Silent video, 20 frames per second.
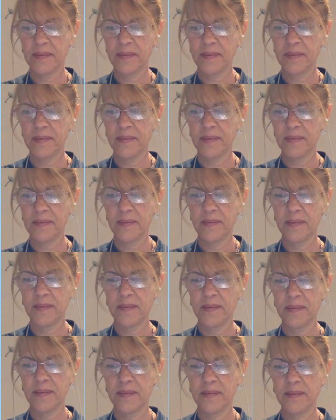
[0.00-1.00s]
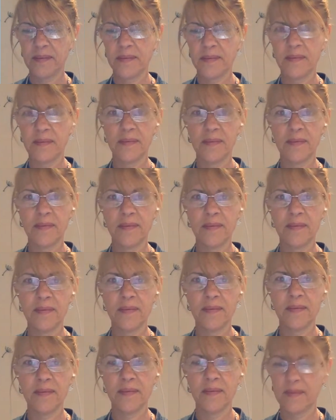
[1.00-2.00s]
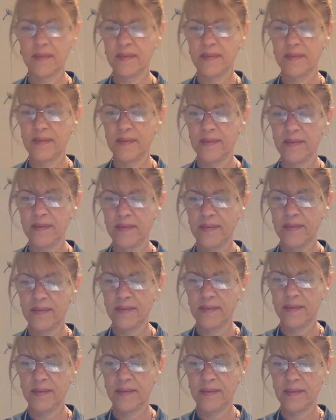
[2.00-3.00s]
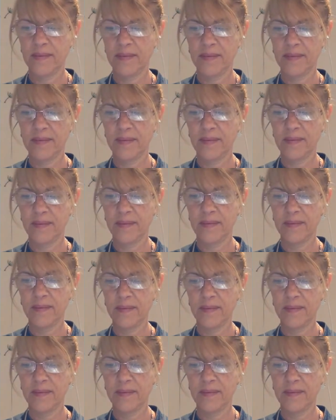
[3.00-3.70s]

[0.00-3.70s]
(not speaking)